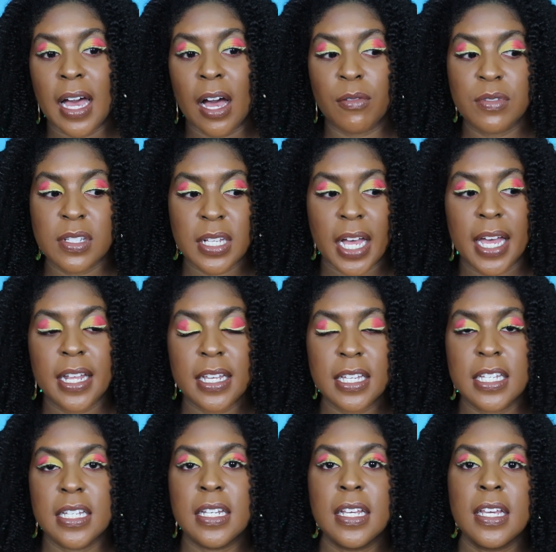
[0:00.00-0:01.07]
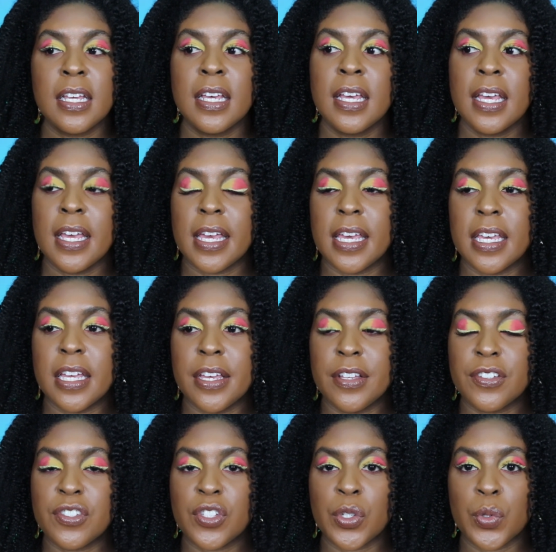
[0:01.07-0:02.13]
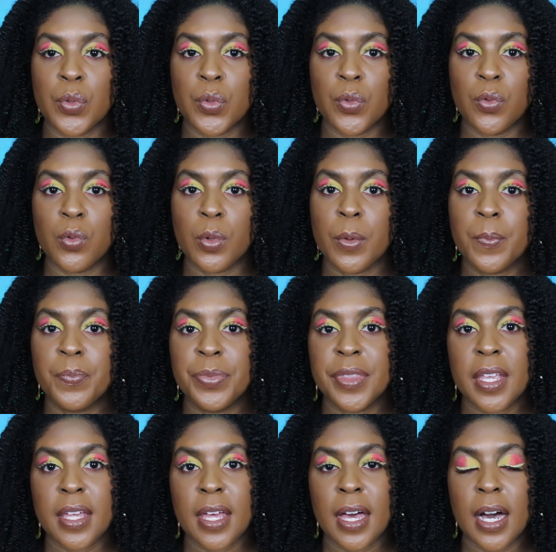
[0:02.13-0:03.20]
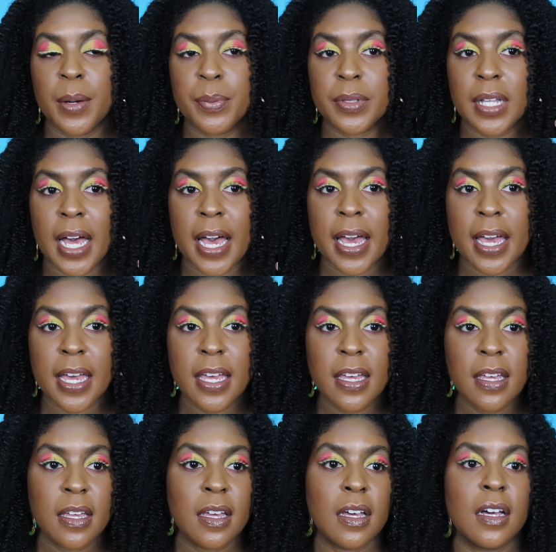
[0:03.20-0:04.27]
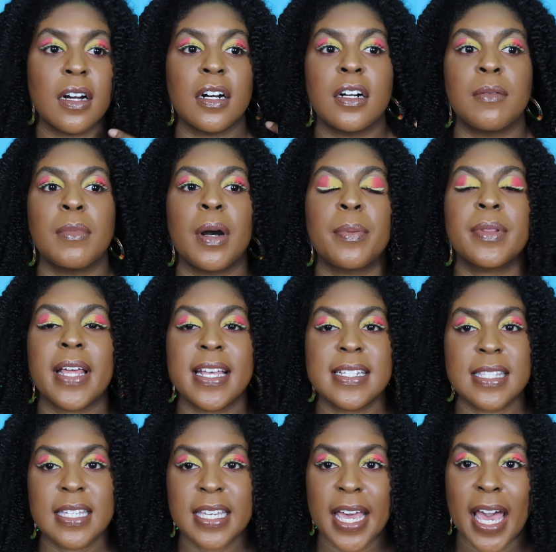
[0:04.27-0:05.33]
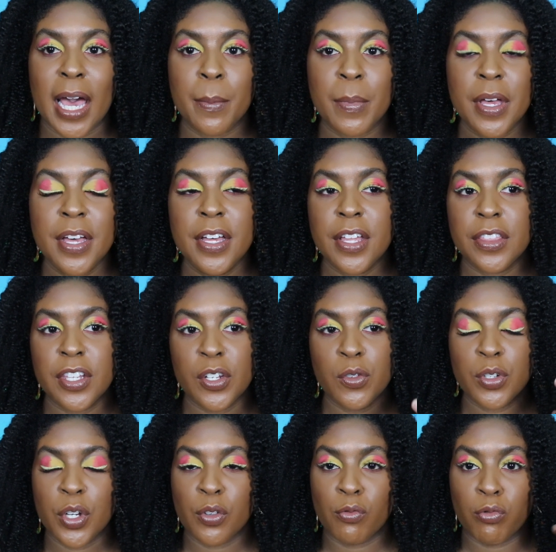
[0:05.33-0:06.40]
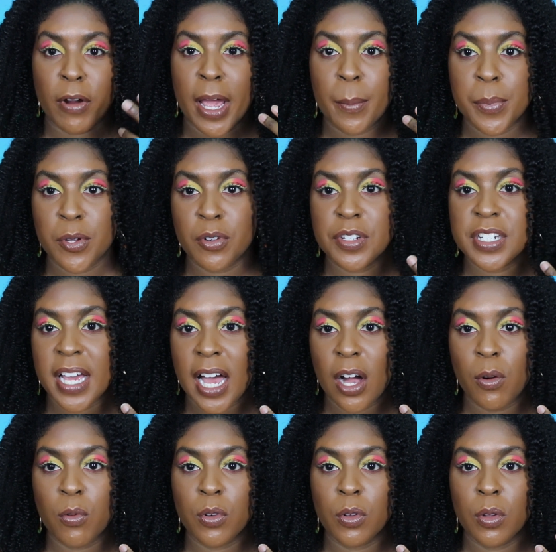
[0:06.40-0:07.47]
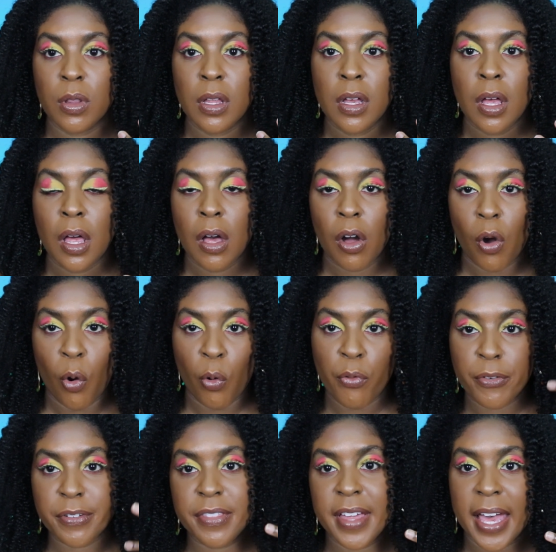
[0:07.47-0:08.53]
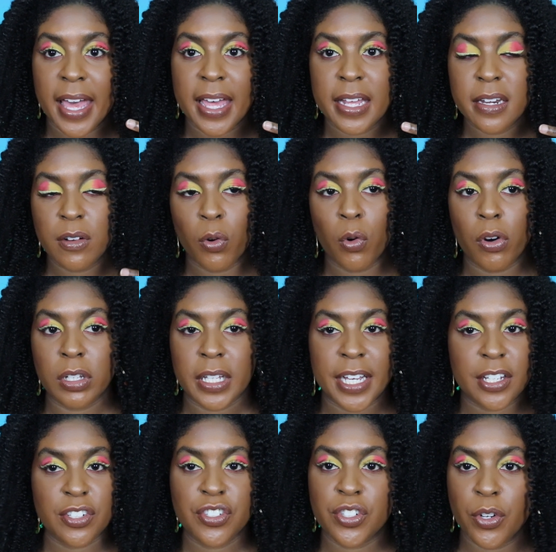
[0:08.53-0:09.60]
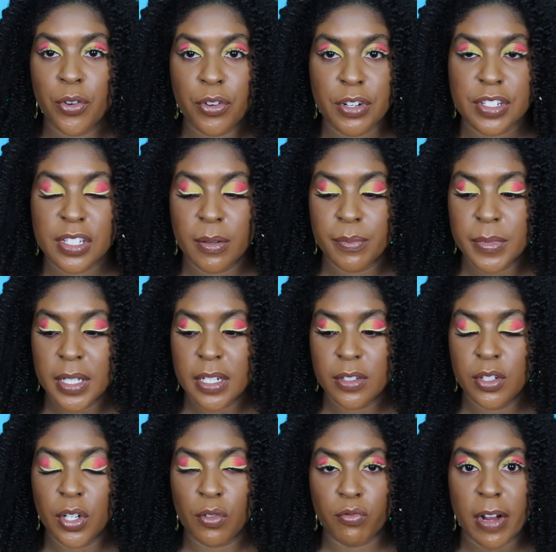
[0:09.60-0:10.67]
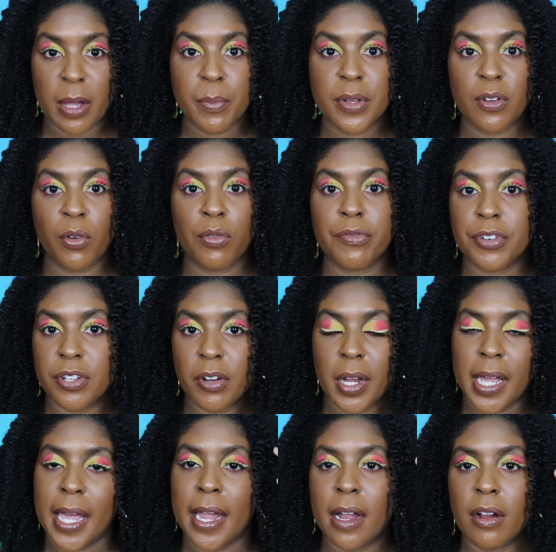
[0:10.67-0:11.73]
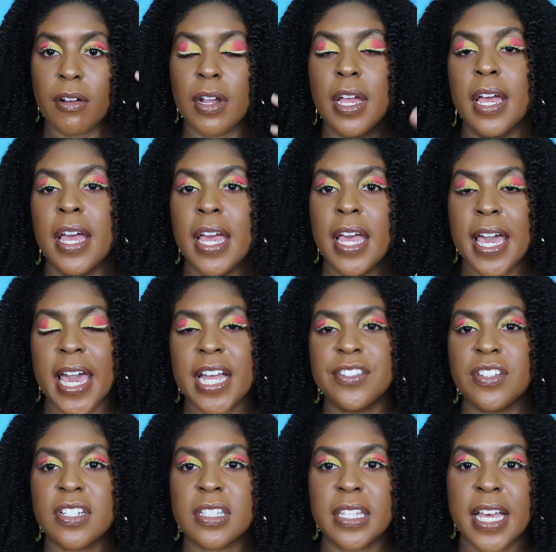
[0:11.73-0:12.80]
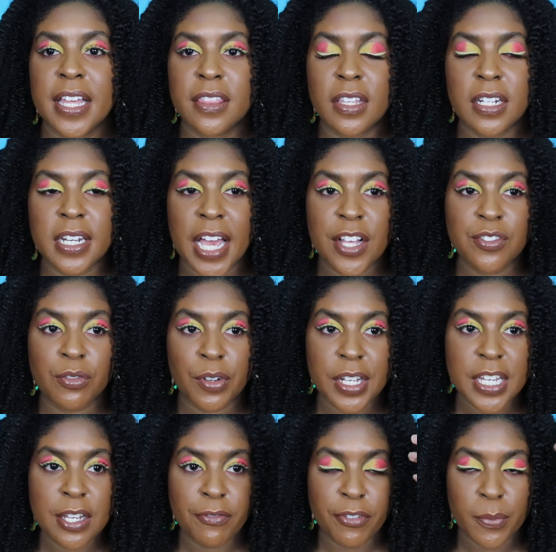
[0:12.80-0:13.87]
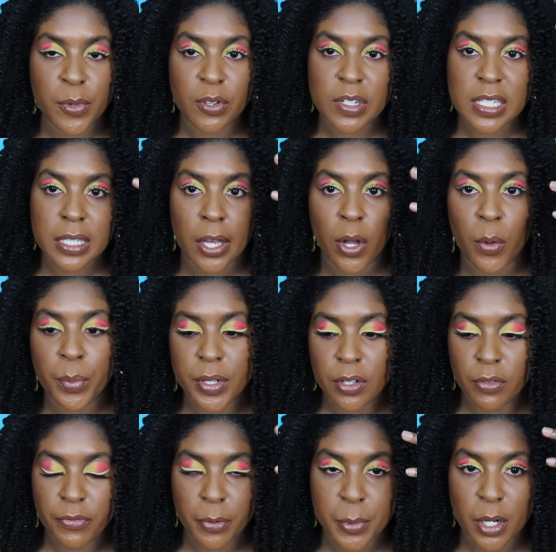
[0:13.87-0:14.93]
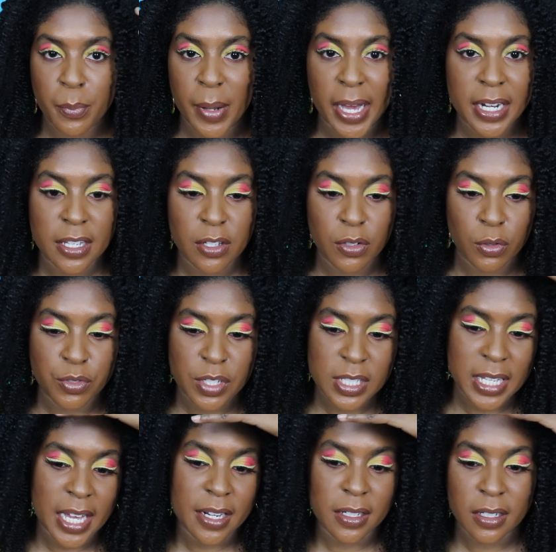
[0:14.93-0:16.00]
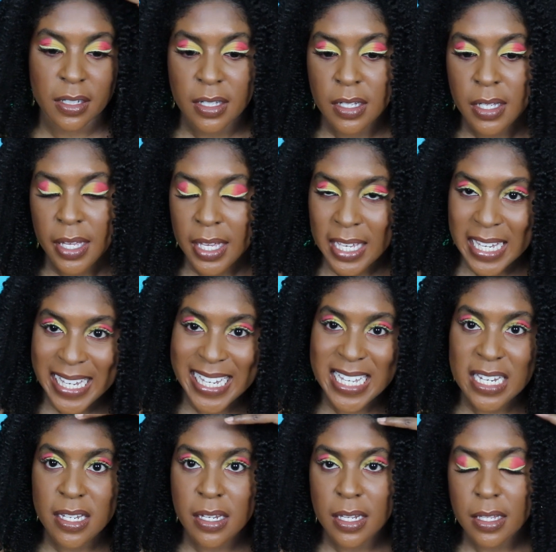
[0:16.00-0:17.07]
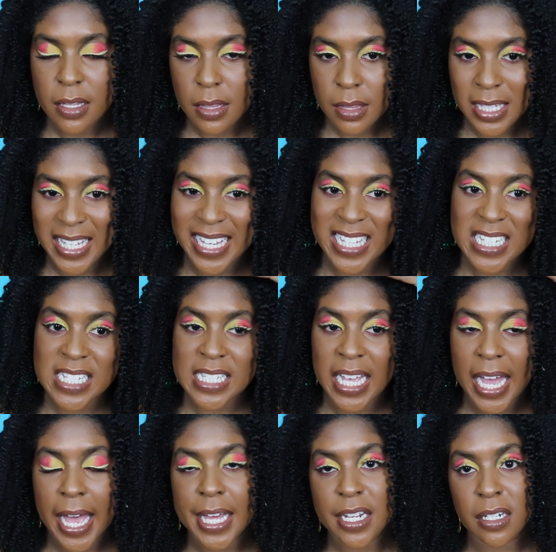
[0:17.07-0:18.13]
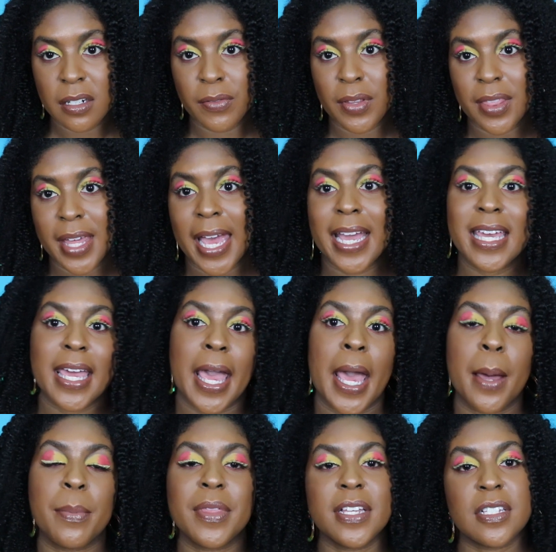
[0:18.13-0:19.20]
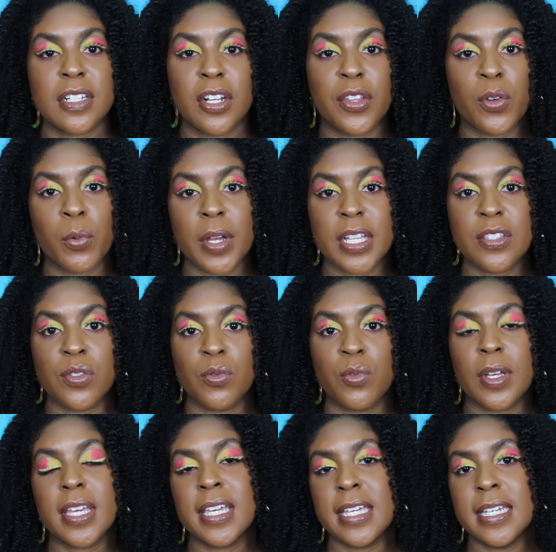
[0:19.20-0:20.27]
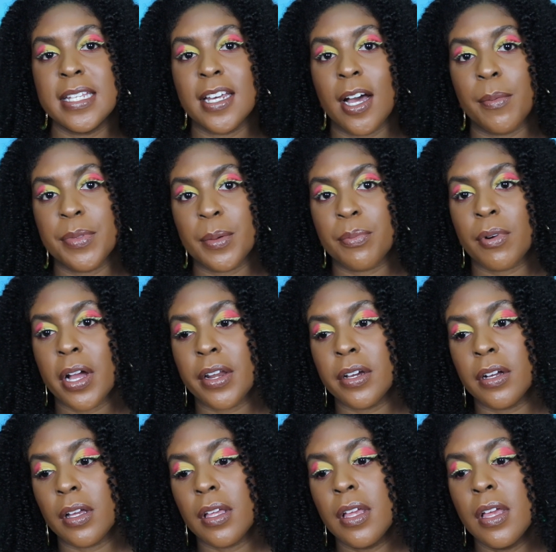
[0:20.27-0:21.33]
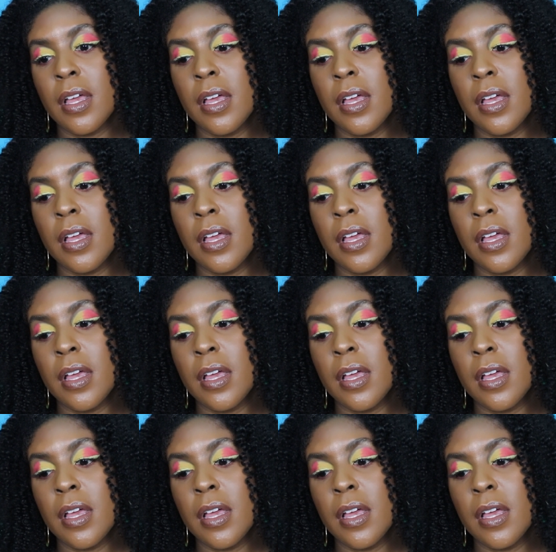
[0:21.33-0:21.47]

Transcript: outside heat is to apply a plastic cap. Then you can wrap your towel over that, or like a shirt or something. You can wrap it over your hair and just let the natural heat from your scalp and from your body, just kind of heat the inside of that cap. That's another way to heat up the product